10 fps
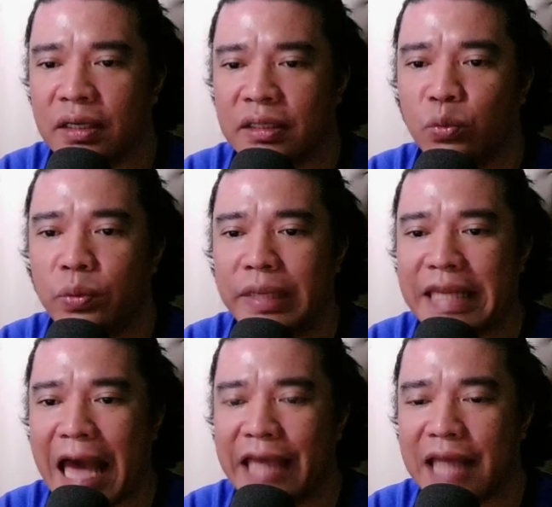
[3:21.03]
That would be
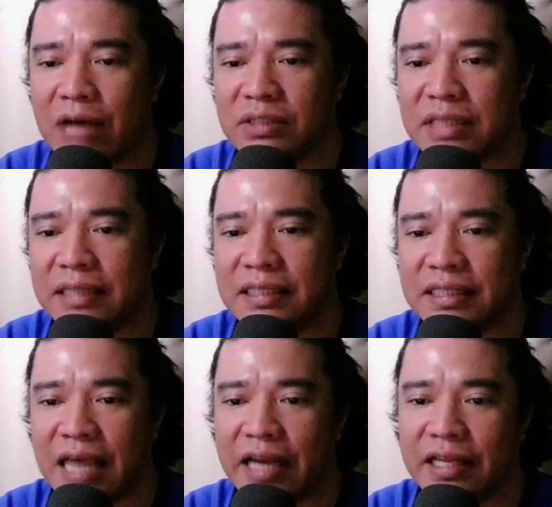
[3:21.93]

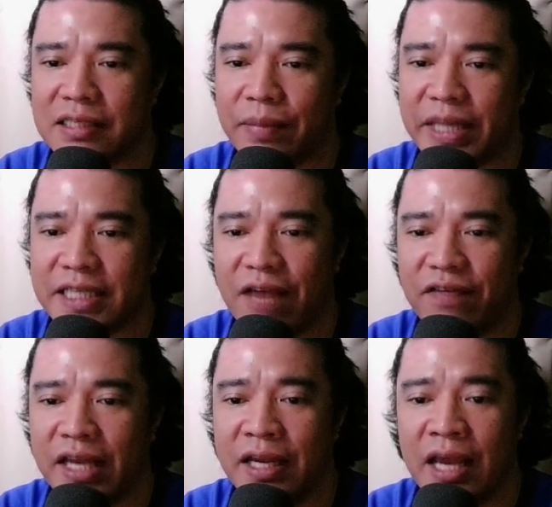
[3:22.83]
9,677.